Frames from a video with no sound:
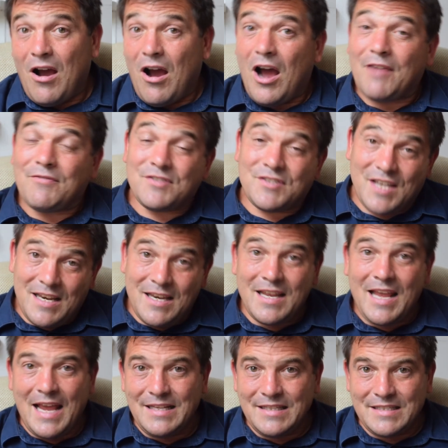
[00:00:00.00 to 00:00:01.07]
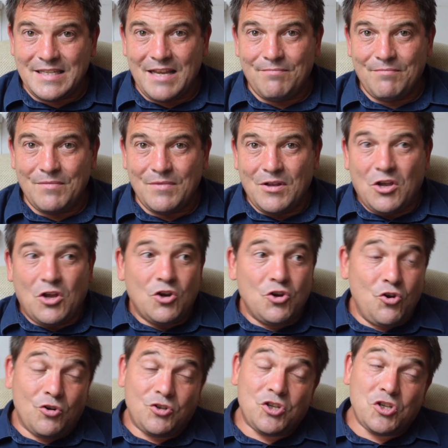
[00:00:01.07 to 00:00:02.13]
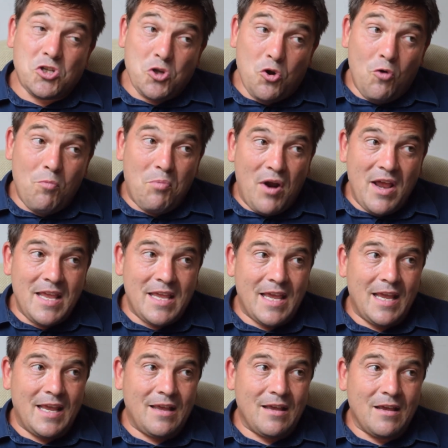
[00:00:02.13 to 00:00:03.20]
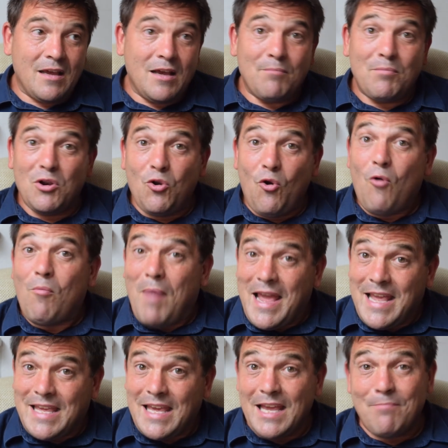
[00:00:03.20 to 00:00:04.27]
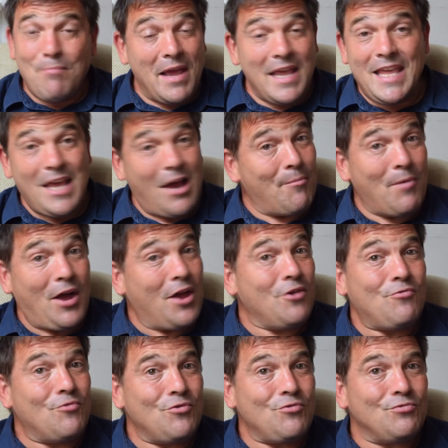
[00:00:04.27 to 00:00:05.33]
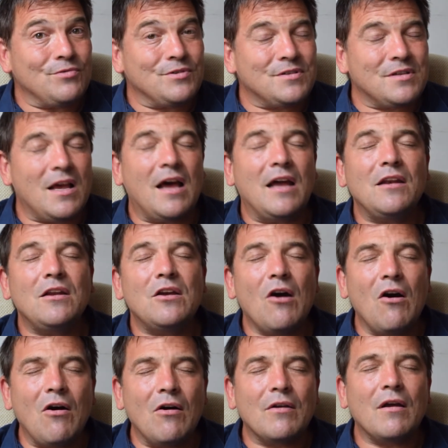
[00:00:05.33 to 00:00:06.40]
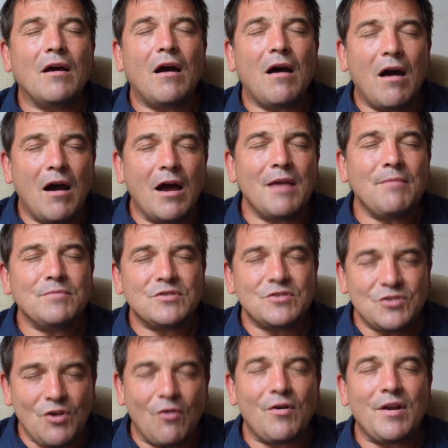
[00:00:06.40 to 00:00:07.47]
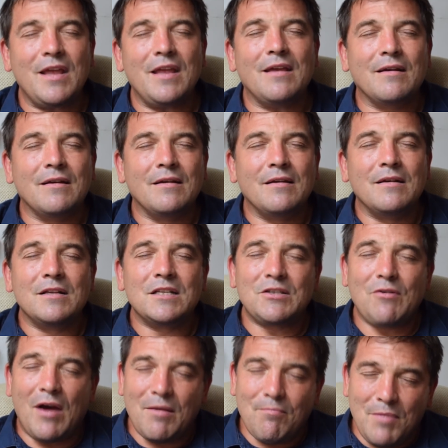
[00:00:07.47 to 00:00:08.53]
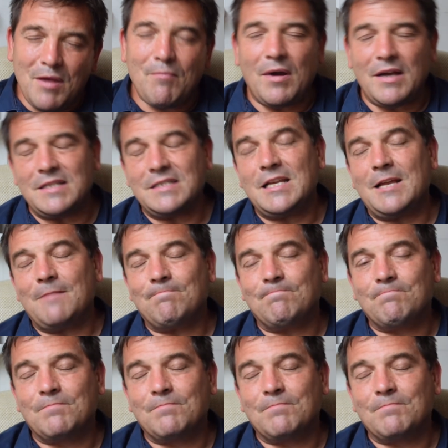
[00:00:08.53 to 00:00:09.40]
I've sinned against him. Not just law breaking, but law making, making up my own rules. And God, I'm sorry. So I admit my sin.